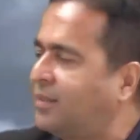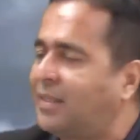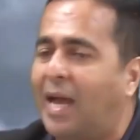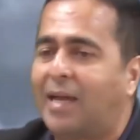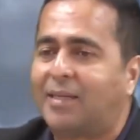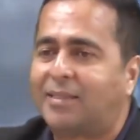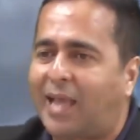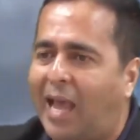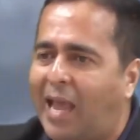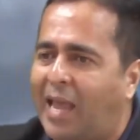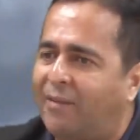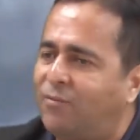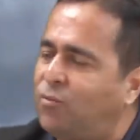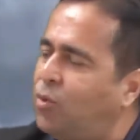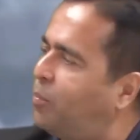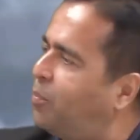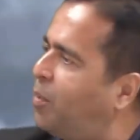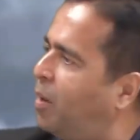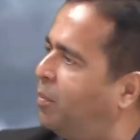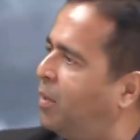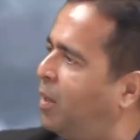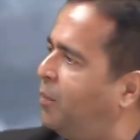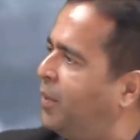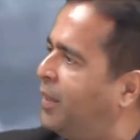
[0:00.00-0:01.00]
attacks. I have no
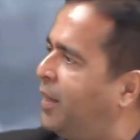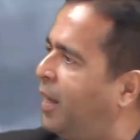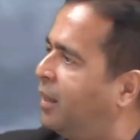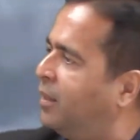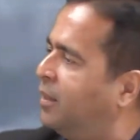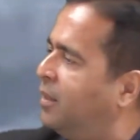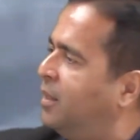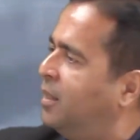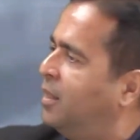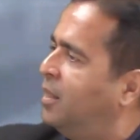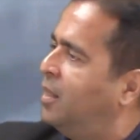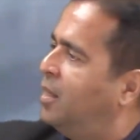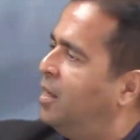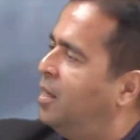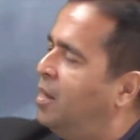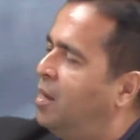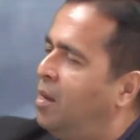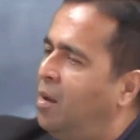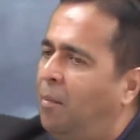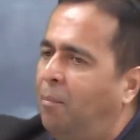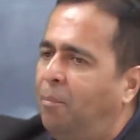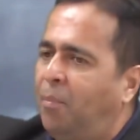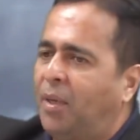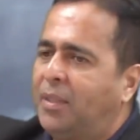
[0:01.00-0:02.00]
problem with that.
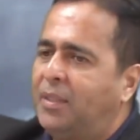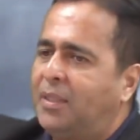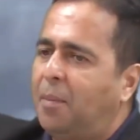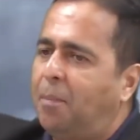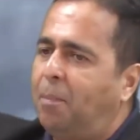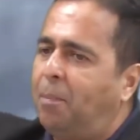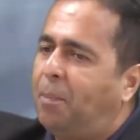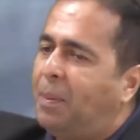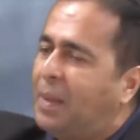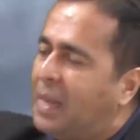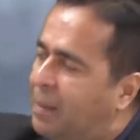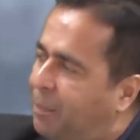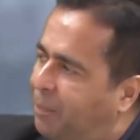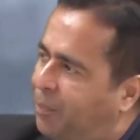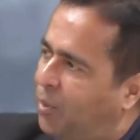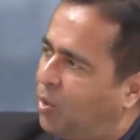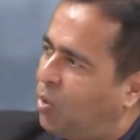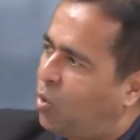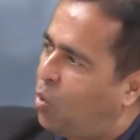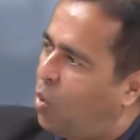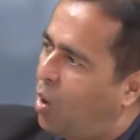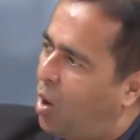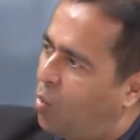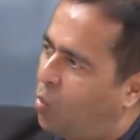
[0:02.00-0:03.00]
But the
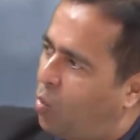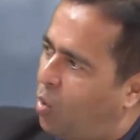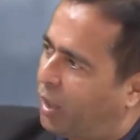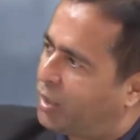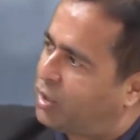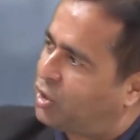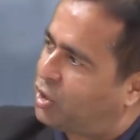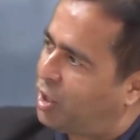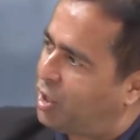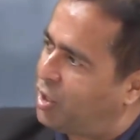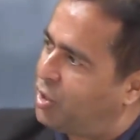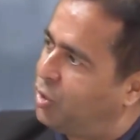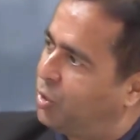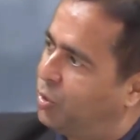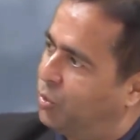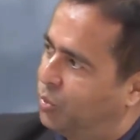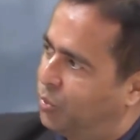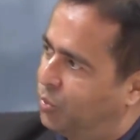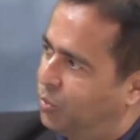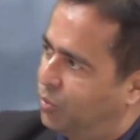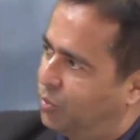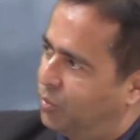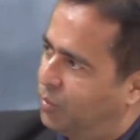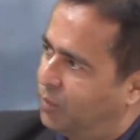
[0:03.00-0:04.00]
people who are watching
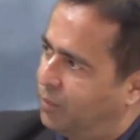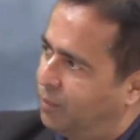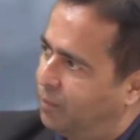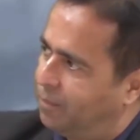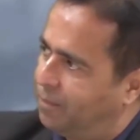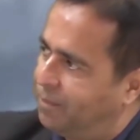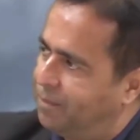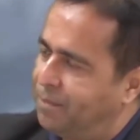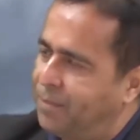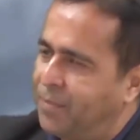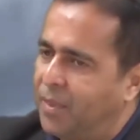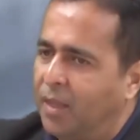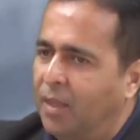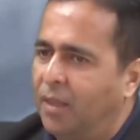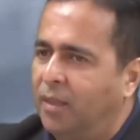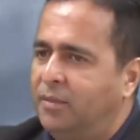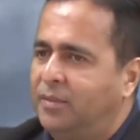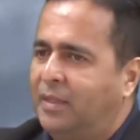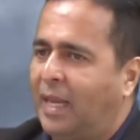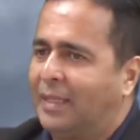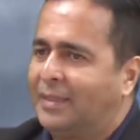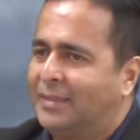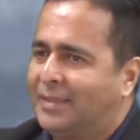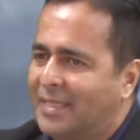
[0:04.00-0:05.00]
you,
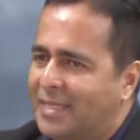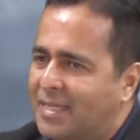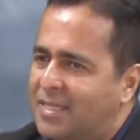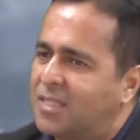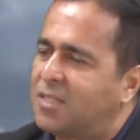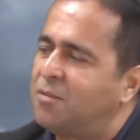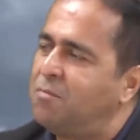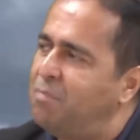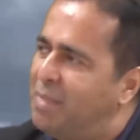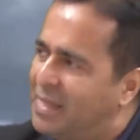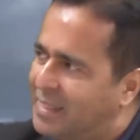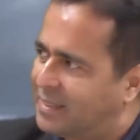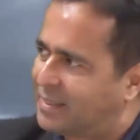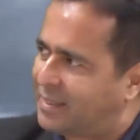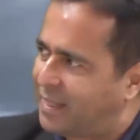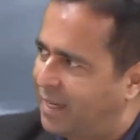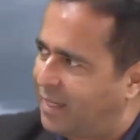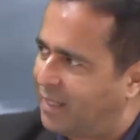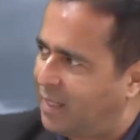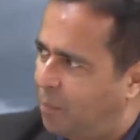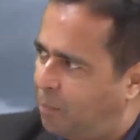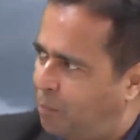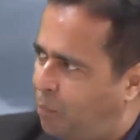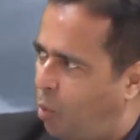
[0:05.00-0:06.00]
that
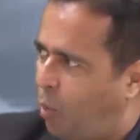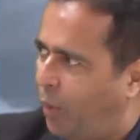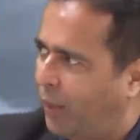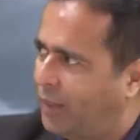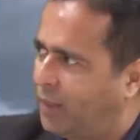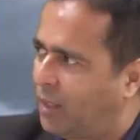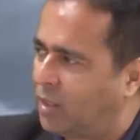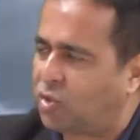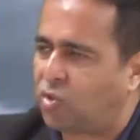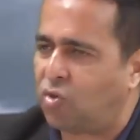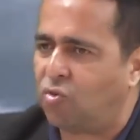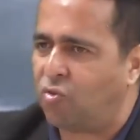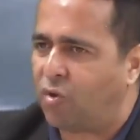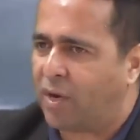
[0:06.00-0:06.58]
dismissing the point that